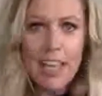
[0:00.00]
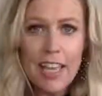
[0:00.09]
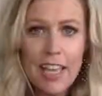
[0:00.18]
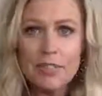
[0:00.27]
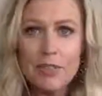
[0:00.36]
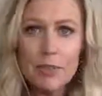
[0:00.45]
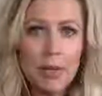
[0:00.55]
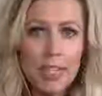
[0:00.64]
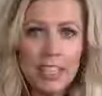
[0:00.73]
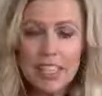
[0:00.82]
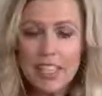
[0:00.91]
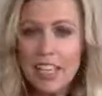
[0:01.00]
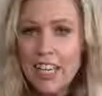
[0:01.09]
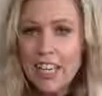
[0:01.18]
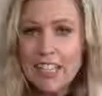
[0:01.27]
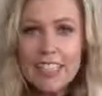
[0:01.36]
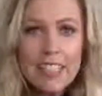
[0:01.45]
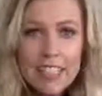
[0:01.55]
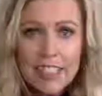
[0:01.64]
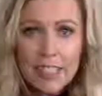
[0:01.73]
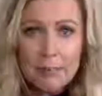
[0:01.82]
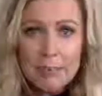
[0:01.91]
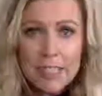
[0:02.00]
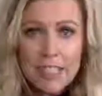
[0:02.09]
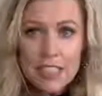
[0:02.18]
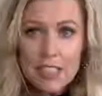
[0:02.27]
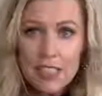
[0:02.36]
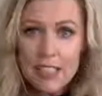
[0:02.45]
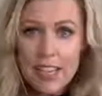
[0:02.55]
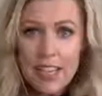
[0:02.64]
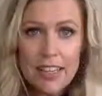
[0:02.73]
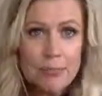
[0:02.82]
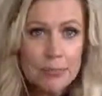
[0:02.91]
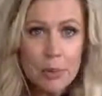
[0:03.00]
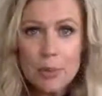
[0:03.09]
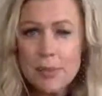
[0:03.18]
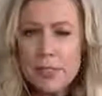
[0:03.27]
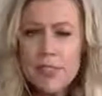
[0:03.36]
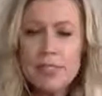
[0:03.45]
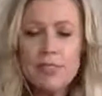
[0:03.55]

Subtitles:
And if you want to get daily updates, because I post these